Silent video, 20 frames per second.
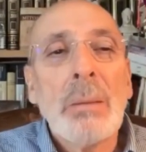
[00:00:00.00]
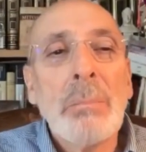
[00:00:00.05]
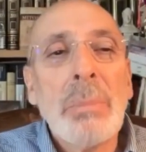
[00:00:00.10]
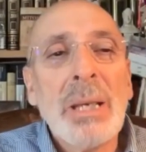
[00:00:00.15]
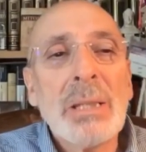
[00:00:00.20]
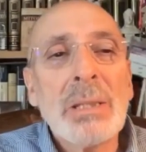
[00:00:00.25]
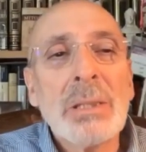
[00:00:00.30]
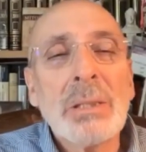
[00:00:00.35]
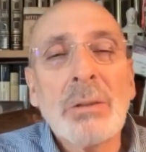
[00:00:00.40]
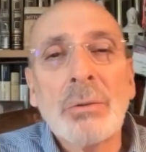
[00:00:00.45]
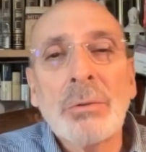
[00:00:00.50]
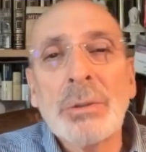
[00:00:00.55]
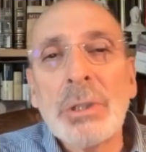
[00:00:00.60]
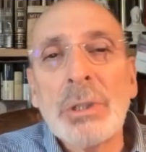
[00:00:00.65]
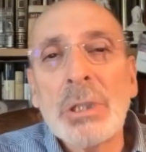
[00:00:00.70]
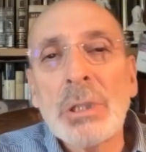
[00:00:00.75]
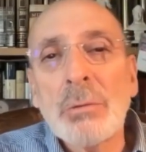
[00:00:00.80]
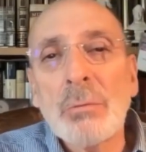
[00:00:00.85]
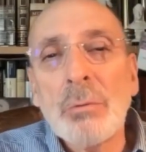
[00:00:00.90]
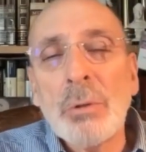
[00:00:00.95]
Based on
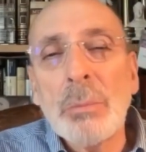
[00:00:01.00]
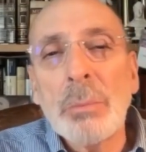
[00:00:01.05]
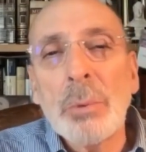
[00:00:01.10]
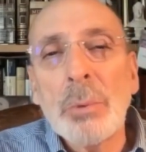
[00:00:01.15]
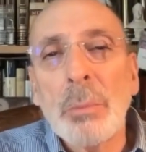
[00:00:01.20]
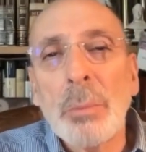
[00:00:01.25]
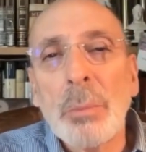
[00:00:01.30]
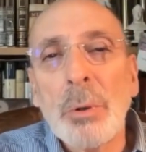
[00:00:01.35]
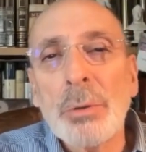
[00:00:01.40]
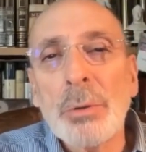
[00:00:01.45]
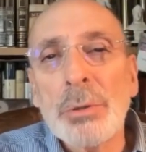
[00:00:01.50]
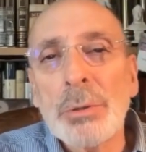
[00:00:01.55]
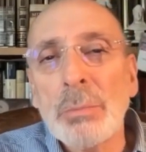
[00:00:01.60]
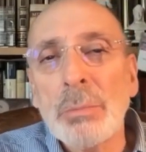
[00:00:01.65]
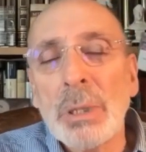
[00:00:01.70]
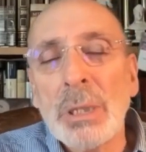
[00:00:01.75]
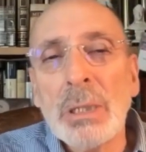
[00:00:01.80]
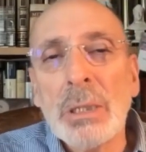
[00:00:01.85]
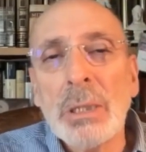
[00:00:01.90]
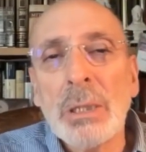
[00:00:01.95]
this, we proposed
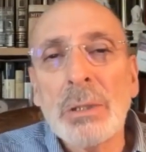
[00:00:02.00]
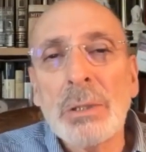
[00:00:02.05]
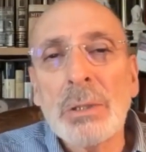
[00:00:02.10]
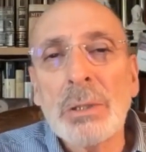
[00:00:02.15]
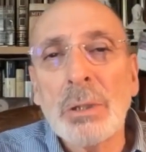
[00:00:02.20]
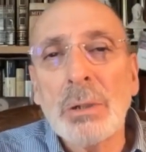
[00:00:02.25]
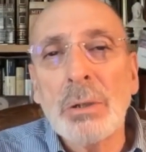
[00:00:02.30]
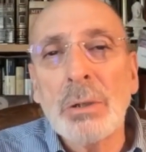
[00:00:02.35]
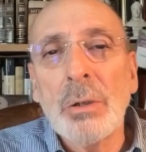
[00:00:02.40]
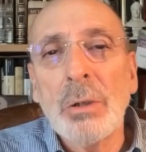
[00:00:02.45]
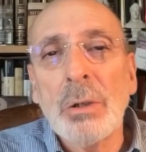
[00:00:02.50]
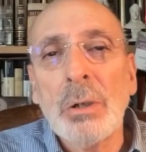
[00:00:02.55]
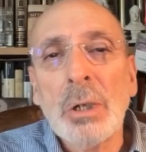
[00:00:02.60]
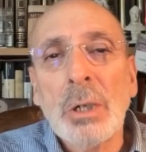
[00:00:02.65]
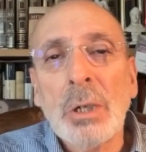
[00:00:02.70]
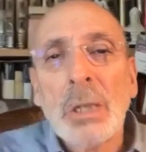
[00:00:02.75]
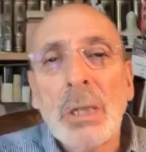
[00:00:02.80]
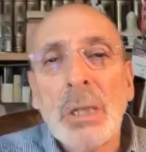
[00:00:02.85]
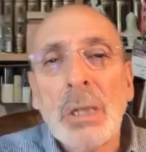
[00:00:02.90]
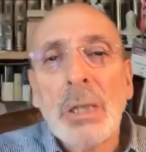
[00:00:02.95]
many years ago,
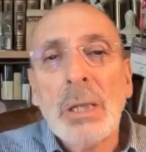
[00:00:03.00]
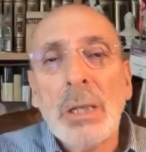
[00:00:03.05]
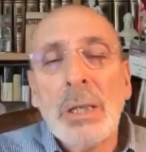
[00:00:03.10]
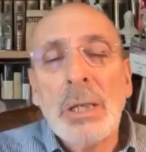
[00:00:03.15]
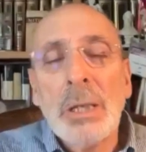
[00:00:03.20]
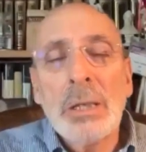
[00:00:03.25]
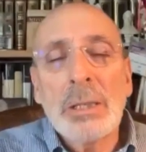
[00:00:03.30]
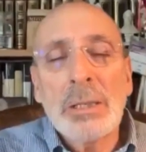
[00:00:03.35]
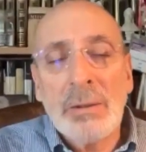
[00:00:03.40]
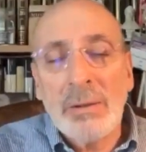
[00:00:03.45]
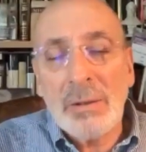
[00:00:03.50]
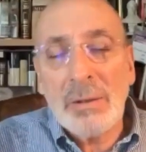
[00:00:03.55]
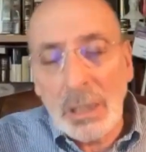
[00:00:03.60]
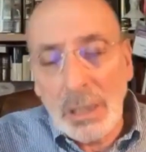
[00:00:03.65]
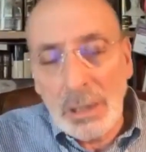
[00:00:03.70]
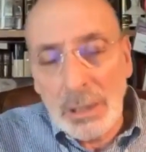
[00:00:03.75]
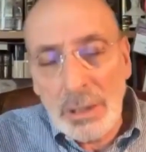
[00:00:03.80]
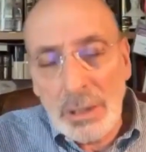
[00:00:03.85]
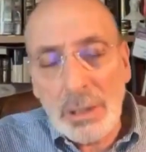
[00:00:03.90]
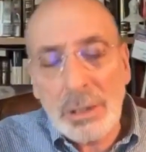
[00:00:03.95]

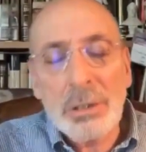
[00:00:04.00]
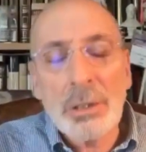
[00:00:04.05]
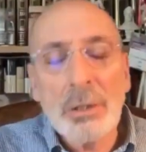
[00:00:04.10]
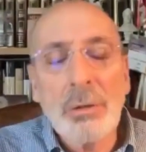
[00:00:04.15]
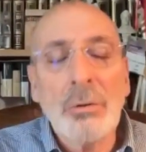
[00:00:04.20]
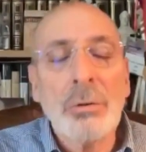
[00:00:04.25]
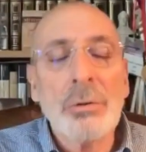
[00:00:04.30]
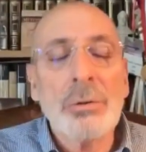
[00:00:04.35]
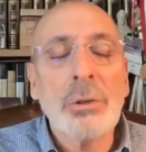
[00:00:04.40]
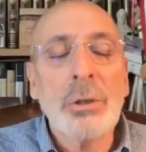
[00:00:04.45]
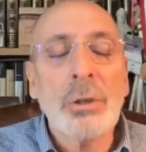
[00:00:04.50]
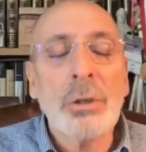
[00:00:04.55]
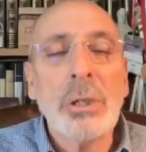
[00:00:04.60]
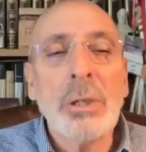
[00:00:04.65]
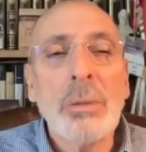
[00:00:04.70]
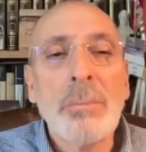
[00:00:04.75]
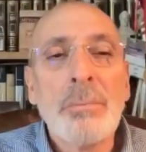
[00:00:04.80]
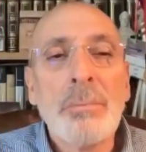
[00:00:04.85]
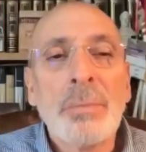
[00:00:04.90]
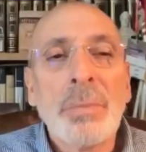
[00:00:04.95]
several years ago,
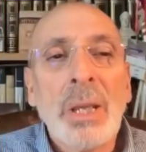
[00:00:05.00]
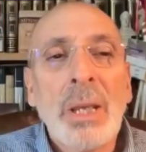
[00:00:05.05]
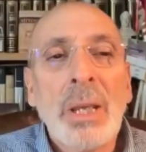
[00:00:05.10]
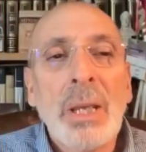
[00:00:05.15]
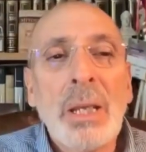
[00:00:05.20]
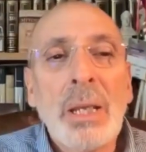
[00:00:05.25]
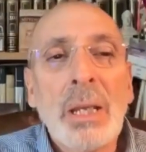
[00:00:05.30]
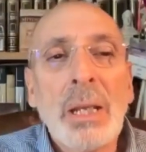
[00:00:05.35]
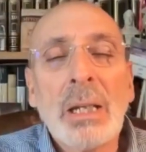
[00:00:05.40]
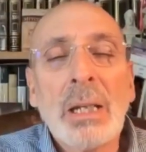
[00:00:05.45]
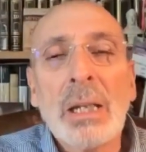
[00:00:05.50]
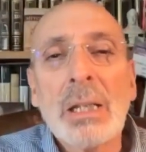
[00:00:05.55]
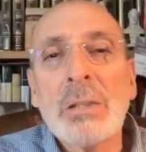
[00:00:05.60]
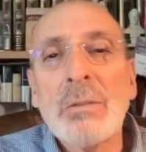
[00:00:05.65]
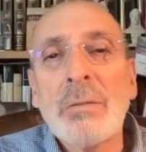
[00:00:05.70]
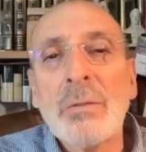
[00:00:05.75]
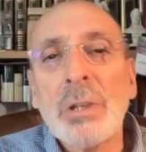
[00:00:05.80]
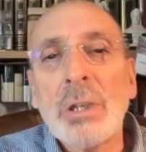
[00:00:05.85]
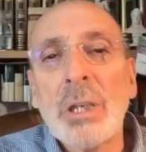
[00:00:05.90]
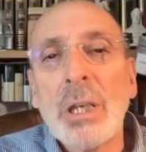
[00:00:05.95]
sorry, a
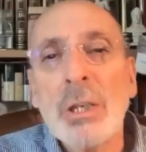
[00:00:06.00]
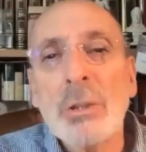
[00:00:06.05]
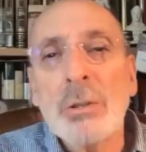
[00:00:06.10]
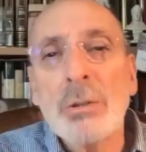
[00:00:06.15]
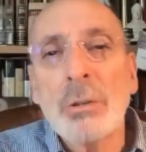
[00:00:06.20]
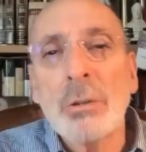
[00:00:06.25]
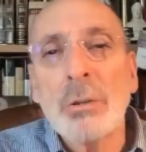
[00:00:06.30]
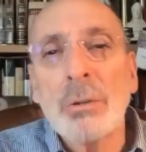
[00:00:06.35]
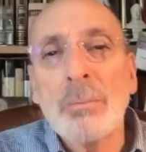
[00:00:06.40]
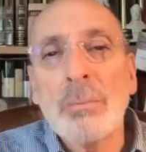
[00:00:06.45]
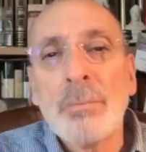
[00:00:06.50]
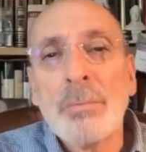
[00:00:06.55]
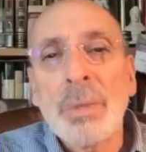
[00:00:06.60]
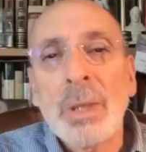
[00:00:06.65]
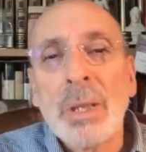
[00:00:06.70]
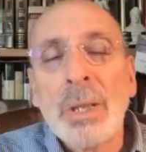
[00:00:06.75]
classification.